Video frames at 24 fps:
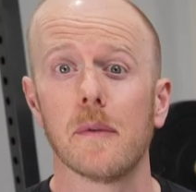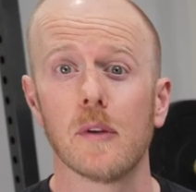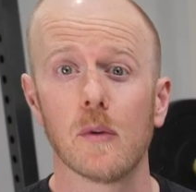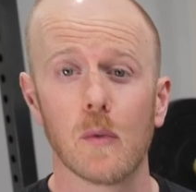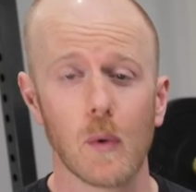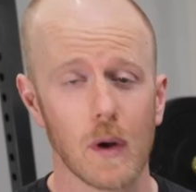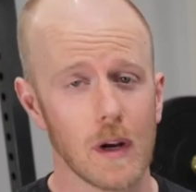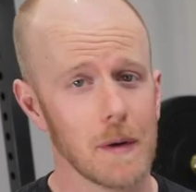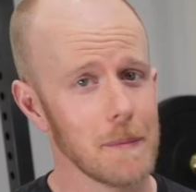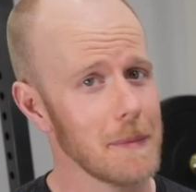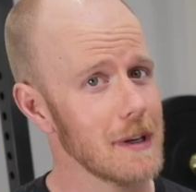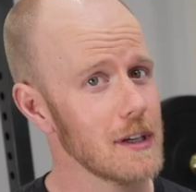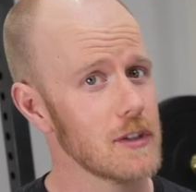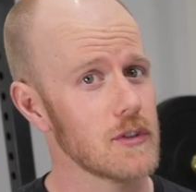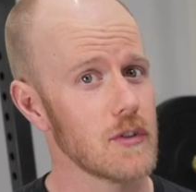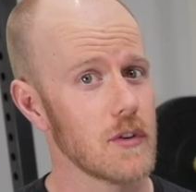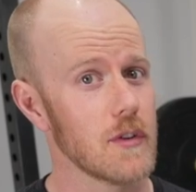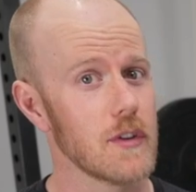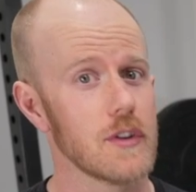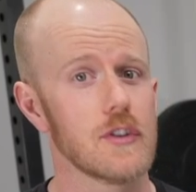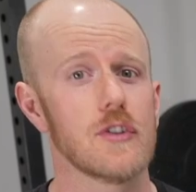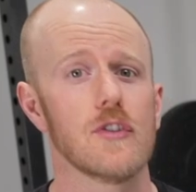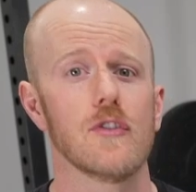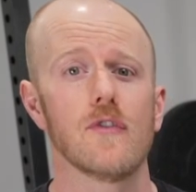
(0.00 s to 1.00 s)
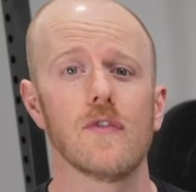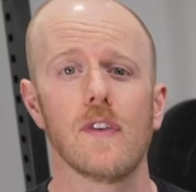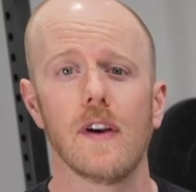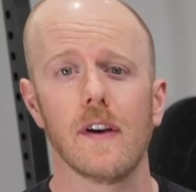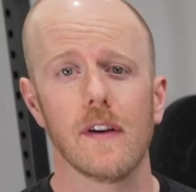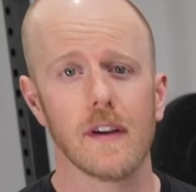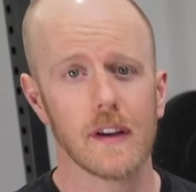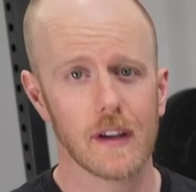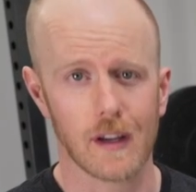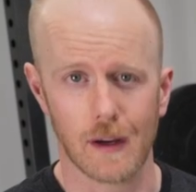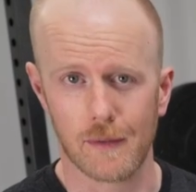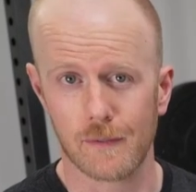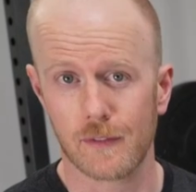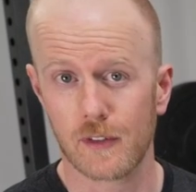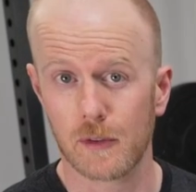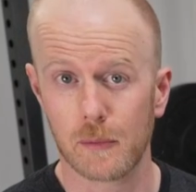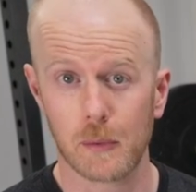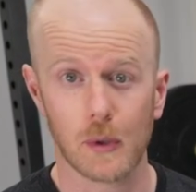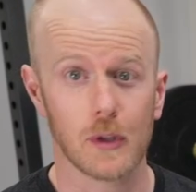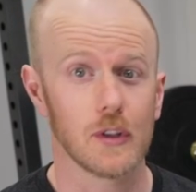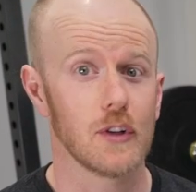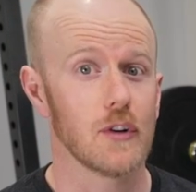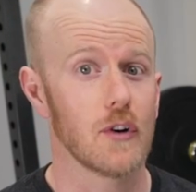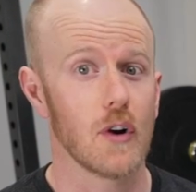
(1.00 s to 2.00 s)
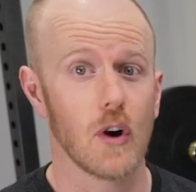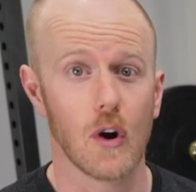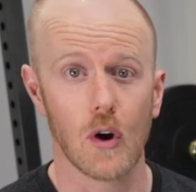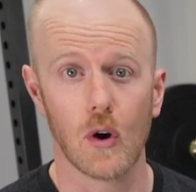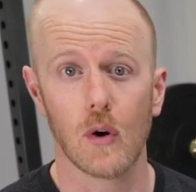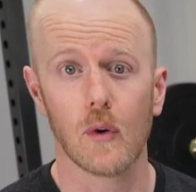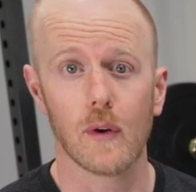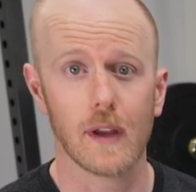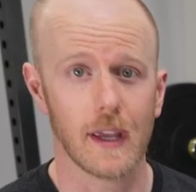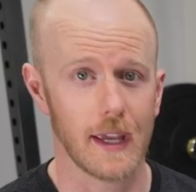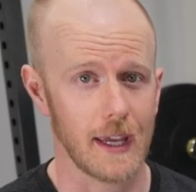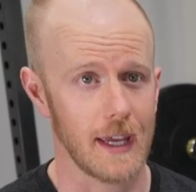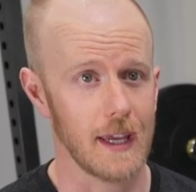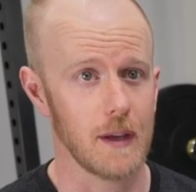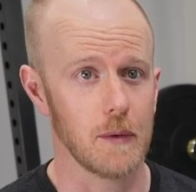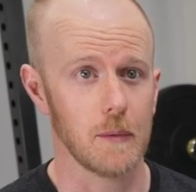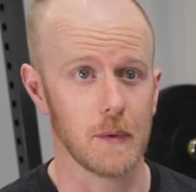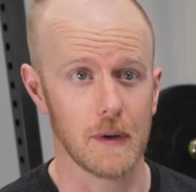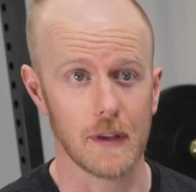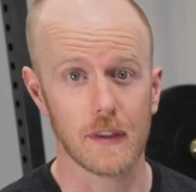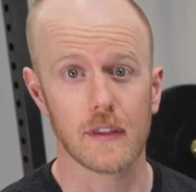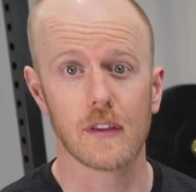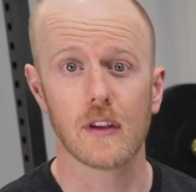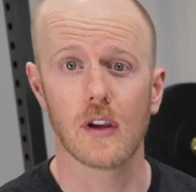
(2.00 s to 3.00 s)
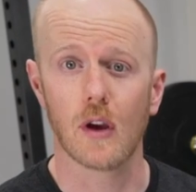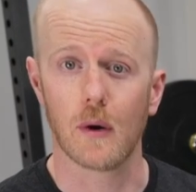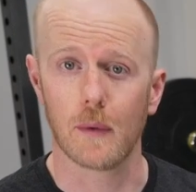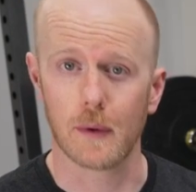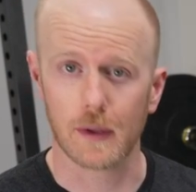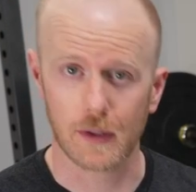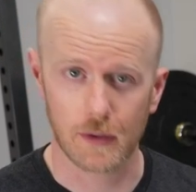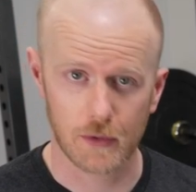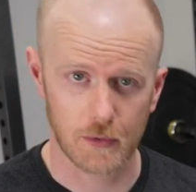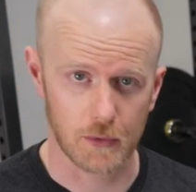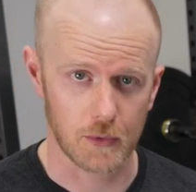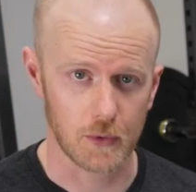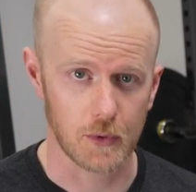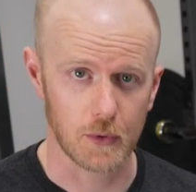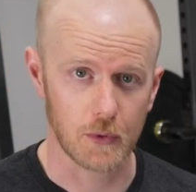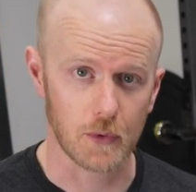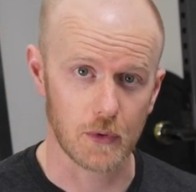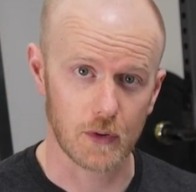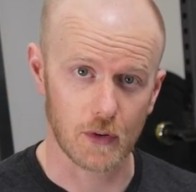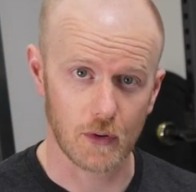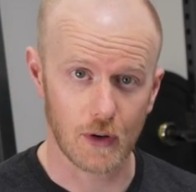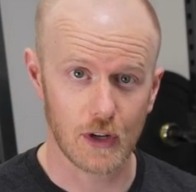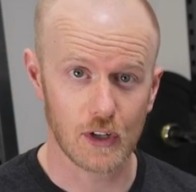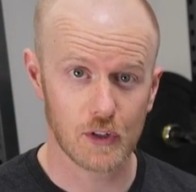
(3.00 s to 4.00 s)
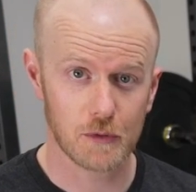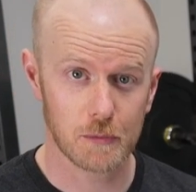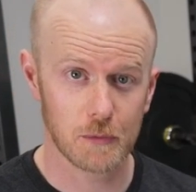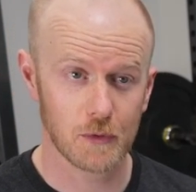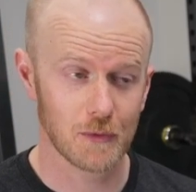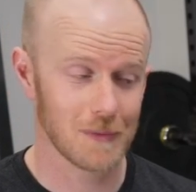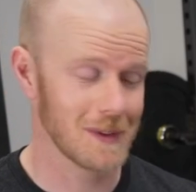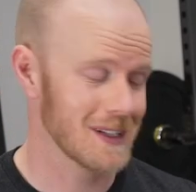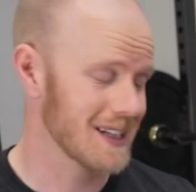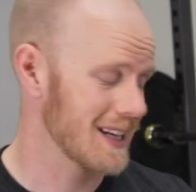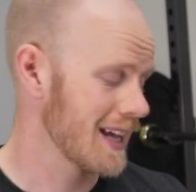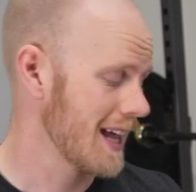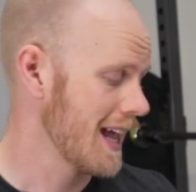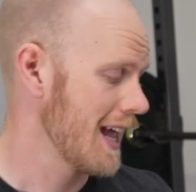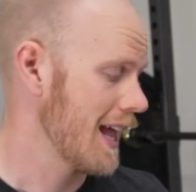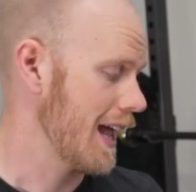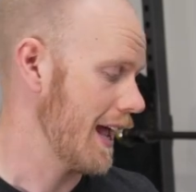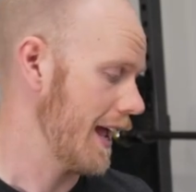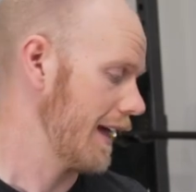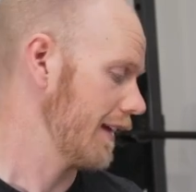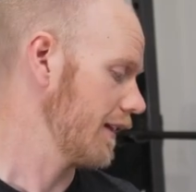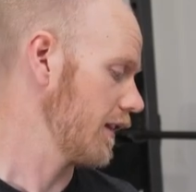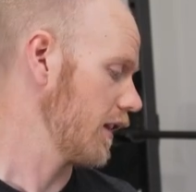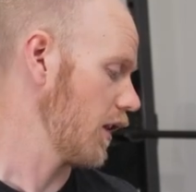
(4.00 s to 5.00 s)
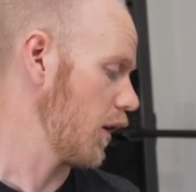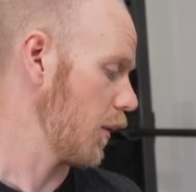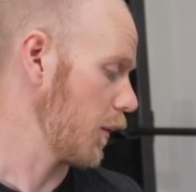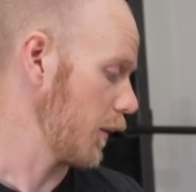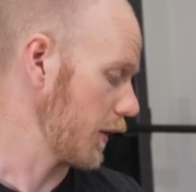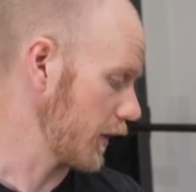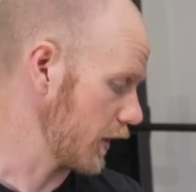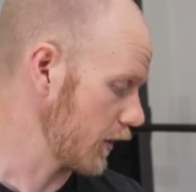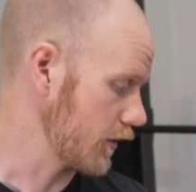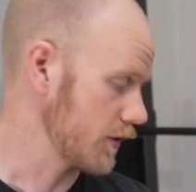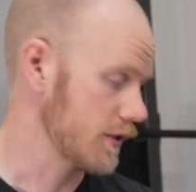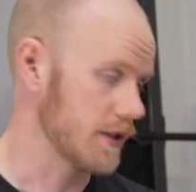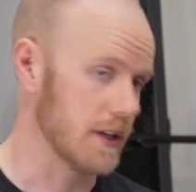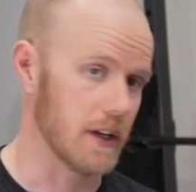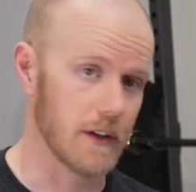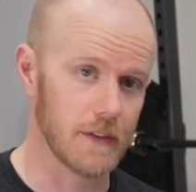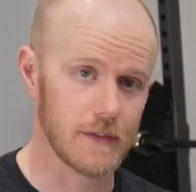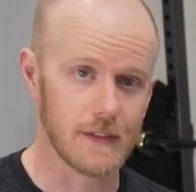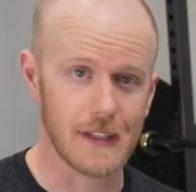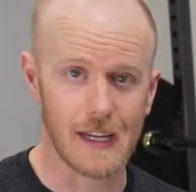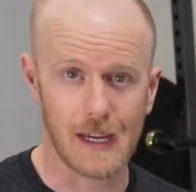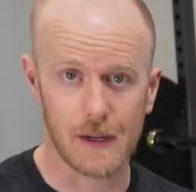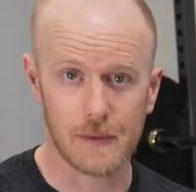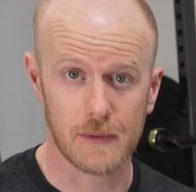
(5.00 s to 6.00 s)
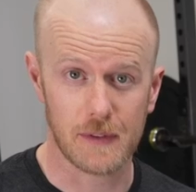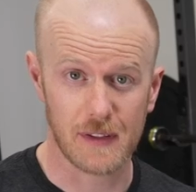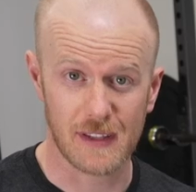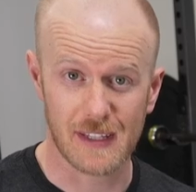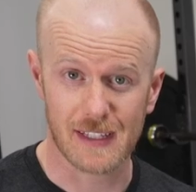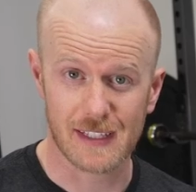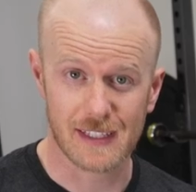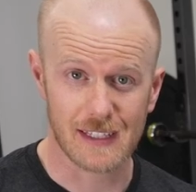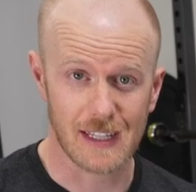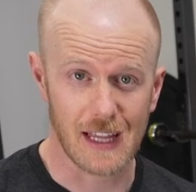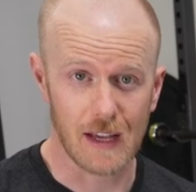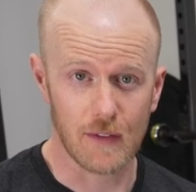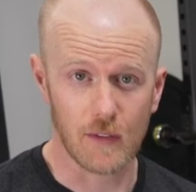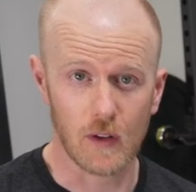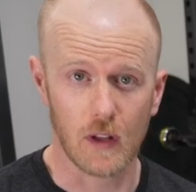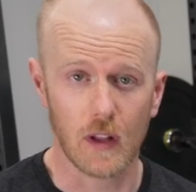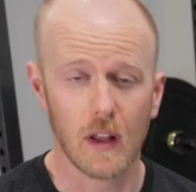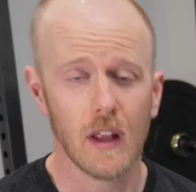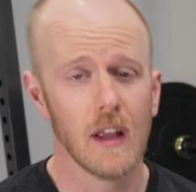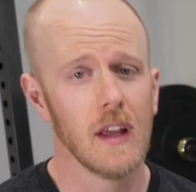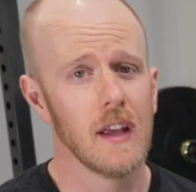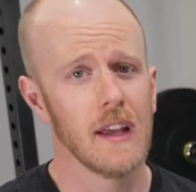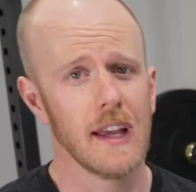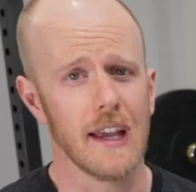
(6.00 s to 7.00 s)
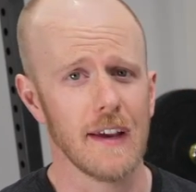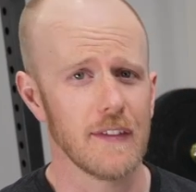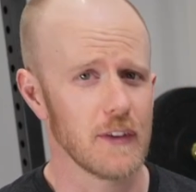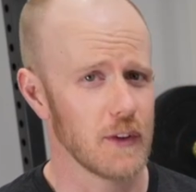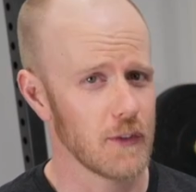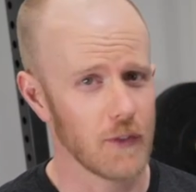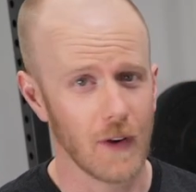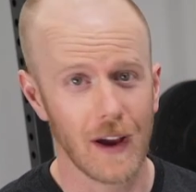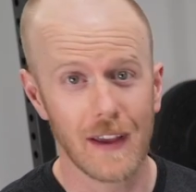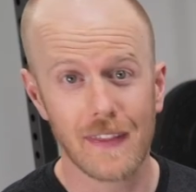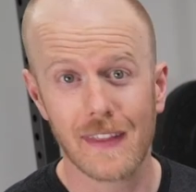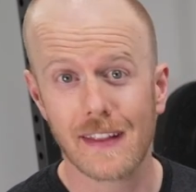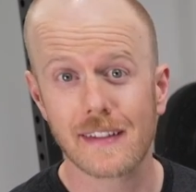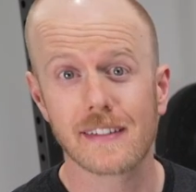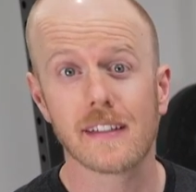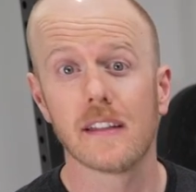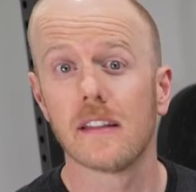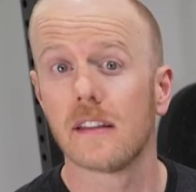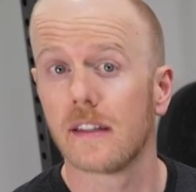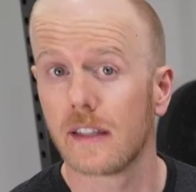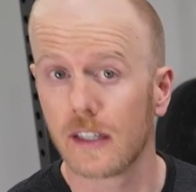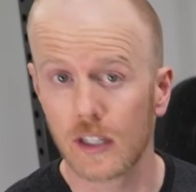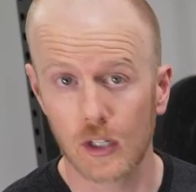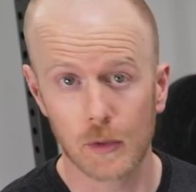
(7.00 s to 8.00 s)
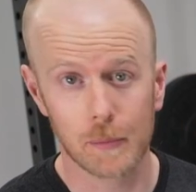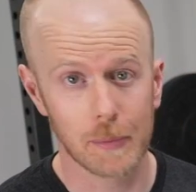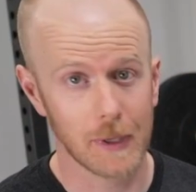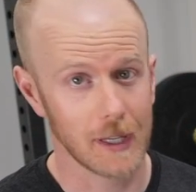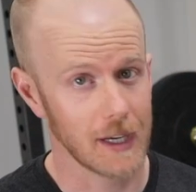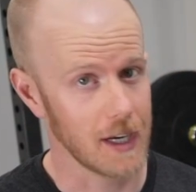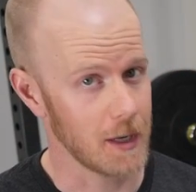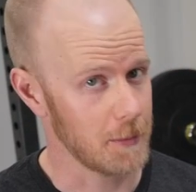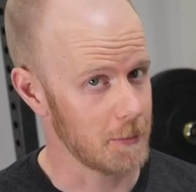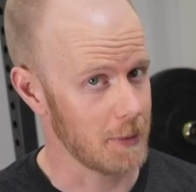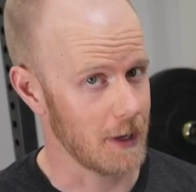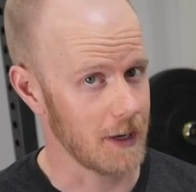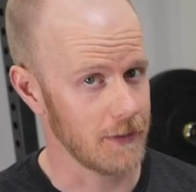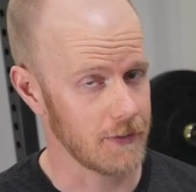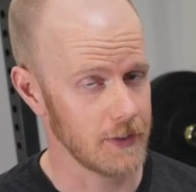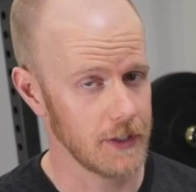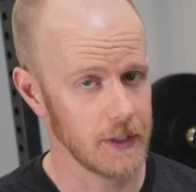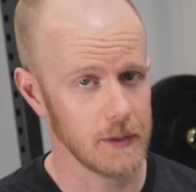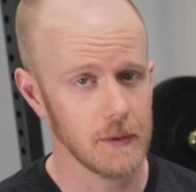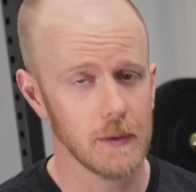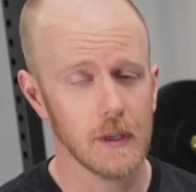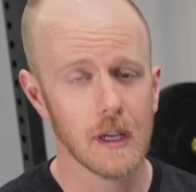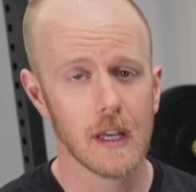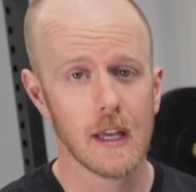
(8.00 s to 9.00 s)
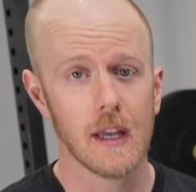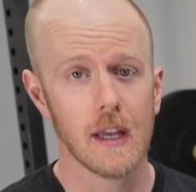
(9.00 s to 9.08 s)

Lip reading: you wanna make sure that you're very comfortable and you're okay with going through the crunch movement and lowering yourself down to this level. If you find that's a little bit above you,